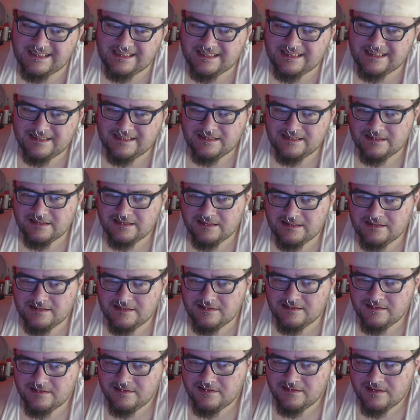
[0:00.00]
No.
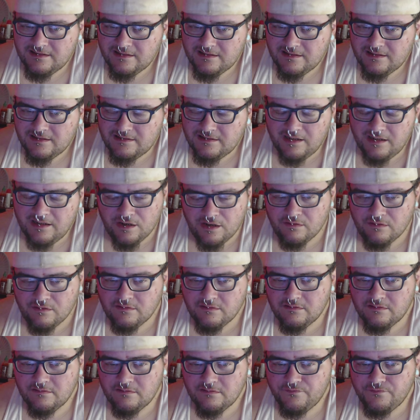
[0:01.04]
What?
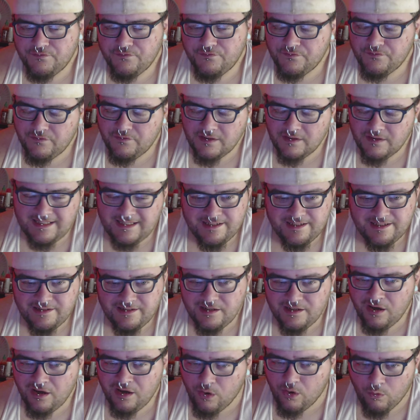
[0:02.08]
No. Fuck you.
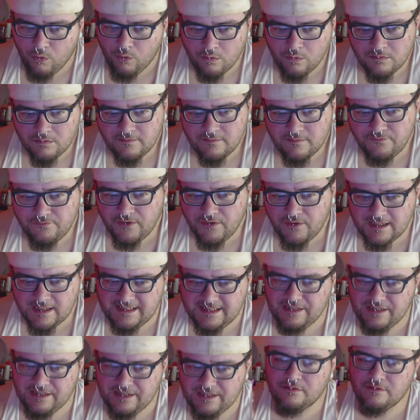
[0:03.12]
I'll just deal
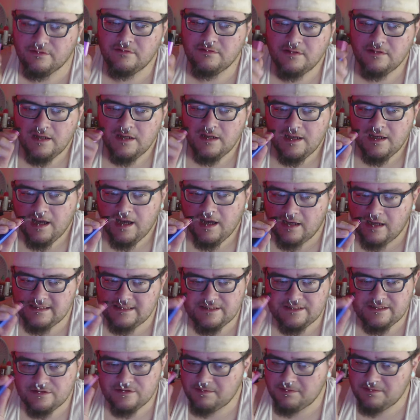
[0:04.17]
with the pain. I'm
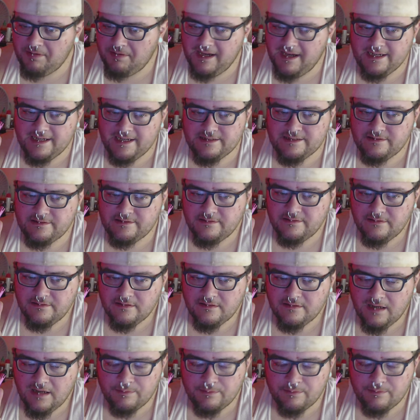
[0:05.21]
too young for this shit.
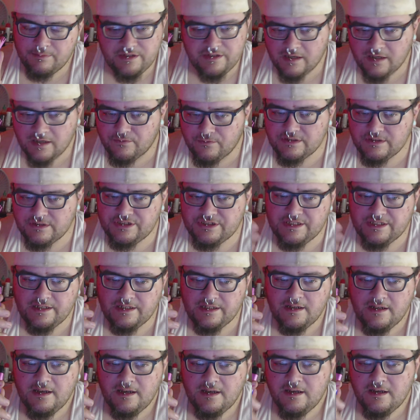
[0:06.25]
They say by my
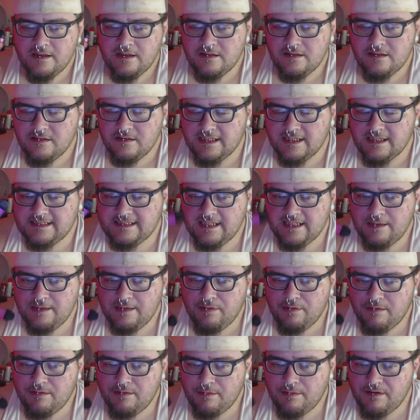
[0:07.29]
mid-40s I'll be in
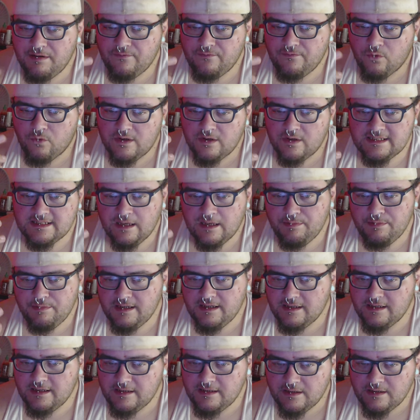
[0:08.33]
a wheelchair at
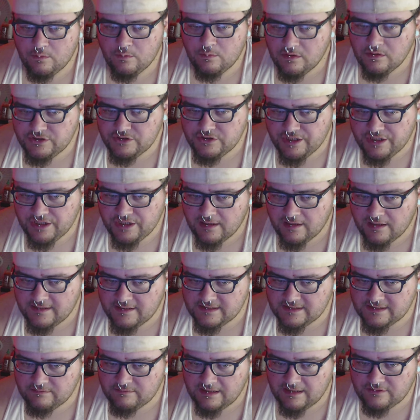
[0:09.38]
this rate. Because neuropathy
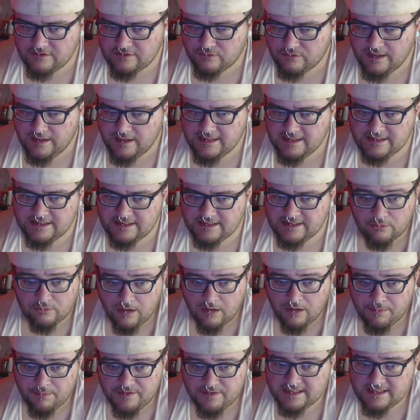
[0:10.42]
is not curable.
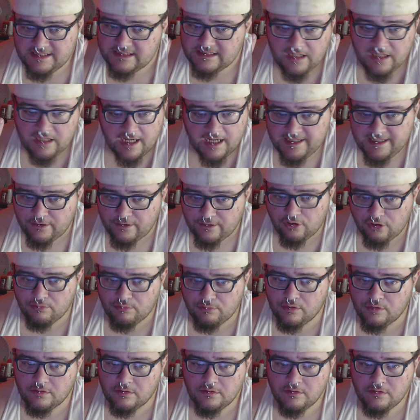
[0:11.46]
There's no
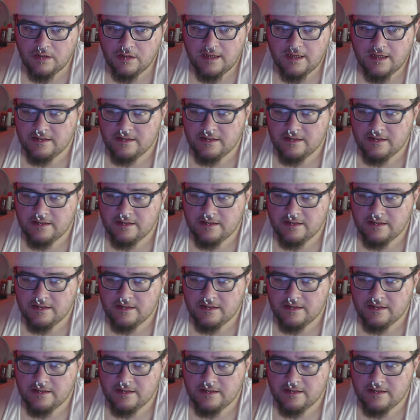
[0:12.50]
reversing it.